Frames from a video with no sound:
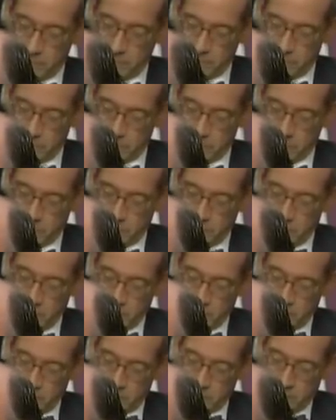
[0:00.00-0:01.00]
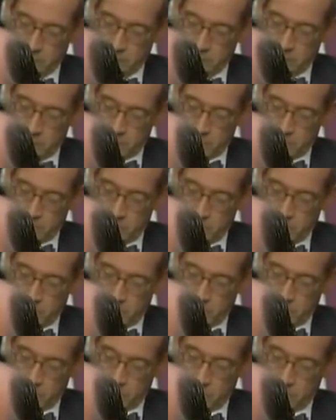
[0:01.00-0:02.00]

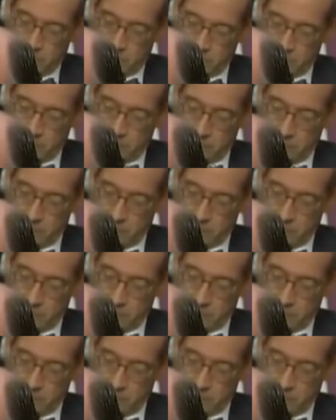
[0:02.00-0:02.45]
No words are spoken by the person on screen.